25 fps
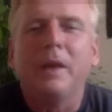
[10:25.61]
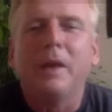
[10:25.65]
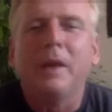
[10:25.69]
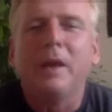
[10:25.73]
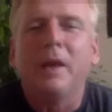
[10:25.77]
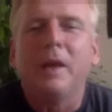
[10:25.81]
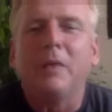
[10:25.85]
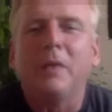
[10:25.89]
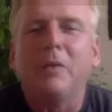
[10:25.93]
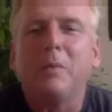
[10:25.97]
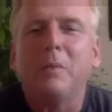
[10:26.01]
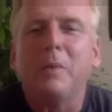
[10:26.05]

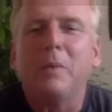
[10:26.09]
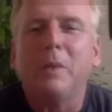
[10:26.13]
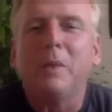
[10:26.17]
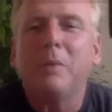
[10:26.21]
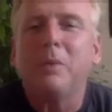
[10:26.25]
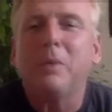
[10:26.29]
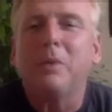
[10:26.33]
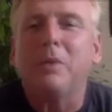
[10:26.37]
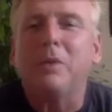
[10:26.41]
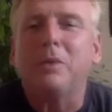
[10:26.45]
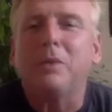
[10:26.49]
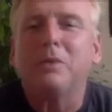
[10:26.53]
And remember,
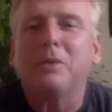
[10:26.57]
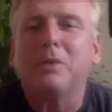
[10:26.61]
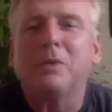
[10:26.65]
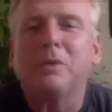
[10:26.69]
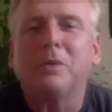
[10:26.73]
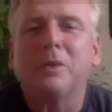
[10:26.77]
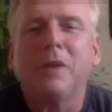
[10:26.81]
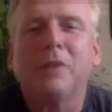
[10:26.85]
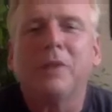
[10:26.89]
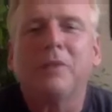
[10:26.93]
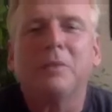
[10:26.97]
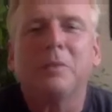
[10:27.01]
these don't
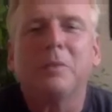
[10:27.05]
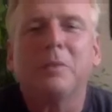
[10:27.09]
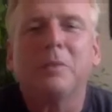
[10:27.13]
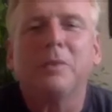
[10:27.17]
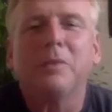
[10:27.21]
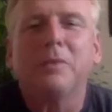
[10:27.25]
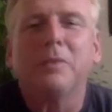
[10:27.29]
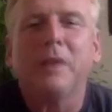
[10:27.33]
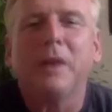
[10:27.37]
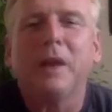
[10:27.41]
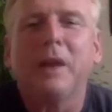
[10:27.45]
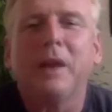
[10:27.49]
have to be
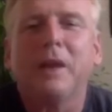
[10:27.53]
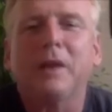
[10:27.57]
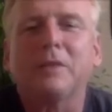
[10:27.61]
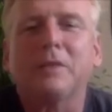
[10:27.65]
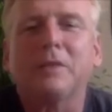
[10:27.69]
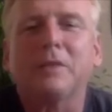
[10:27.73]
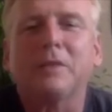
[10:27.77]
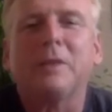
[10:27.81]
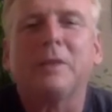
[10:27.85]
fast.